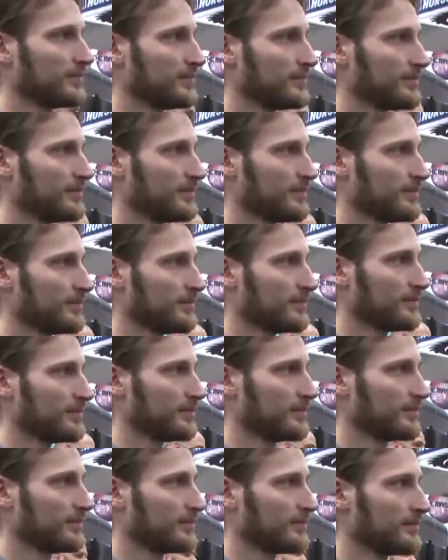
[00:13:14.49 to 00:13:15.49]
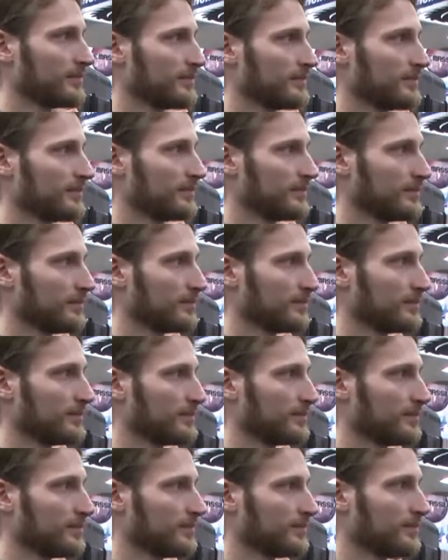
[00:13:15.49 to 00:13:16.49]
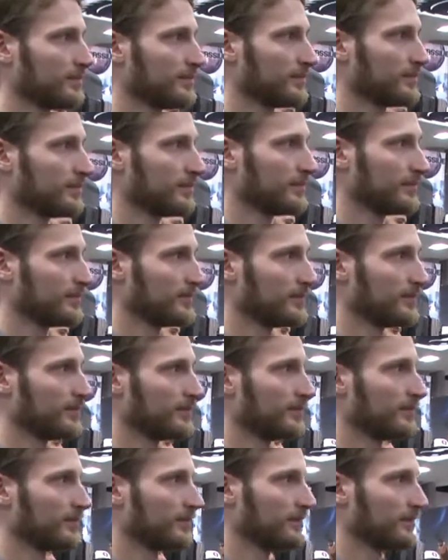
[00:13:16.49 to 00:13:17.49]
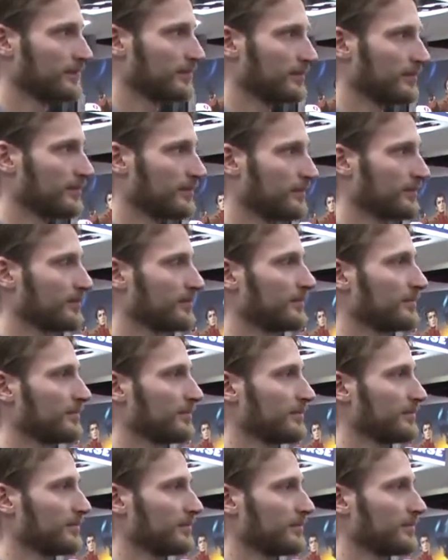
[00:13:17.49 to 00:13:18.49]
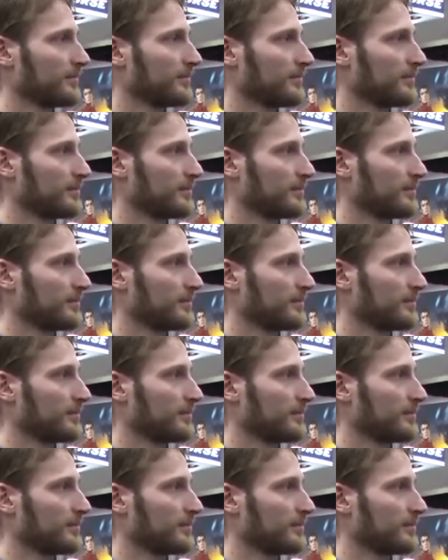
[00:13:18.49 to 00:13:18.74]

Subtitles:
(silent)